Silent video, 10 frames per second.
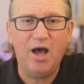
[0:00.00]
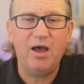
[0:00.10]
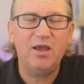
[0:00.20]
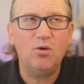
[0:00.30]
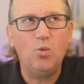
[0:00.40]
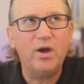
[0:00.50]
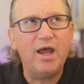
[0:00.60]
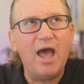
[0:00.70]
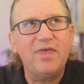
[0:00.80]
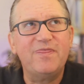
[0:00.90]
What
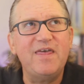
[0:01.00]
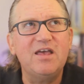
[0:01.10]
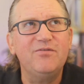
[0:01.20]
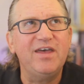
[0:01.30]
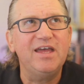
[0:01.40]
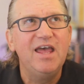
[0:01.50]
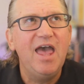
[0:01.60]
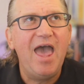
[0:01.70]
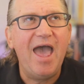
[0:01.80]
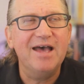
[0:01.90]
I think of it
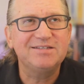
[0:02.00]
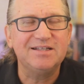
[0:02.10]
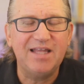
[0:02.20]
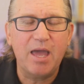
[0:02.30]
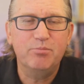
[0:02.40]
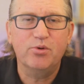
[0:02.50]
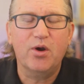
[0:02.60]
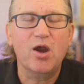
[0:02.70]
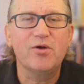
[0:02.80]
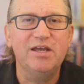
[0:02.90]
as a
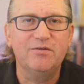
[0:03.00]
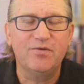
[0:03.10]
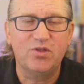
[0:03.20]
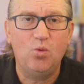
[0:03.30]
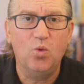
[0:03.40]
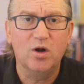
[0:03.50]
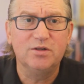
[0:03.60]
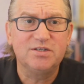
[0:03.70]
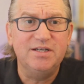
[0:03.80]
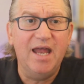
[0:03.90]
librarian for the
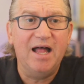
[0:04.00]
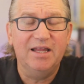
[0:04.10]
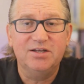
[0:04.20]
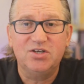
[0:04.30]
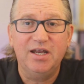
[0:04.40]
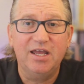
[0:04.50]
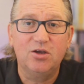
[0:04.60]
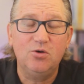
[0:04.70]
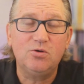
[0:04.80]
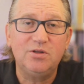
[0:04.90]
world's knowledge, and
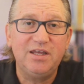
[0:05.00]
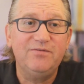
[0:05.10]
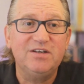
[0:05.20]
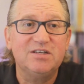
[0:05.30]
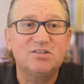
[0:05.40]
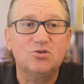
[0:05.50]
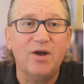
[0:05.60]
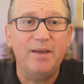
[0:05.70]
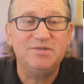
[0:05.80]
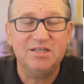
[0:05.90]
Google even
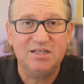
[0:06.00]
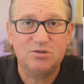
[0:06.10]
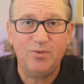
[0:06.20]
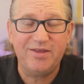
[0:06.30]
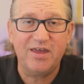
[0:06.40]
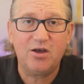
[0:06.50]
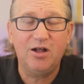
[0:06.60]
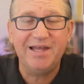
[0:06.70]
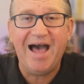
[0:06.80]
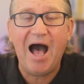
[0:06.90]
describes it this way. They
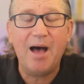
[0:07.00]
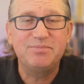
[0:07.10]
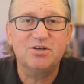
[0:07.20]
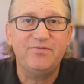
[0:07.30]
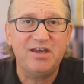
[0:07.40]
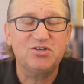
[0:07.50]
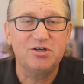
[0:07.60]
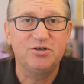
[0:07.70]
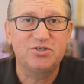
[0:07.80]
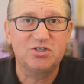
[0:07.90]
call it
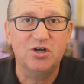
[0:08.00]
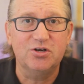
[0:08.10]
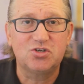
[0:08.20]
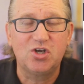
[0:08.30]
observational search.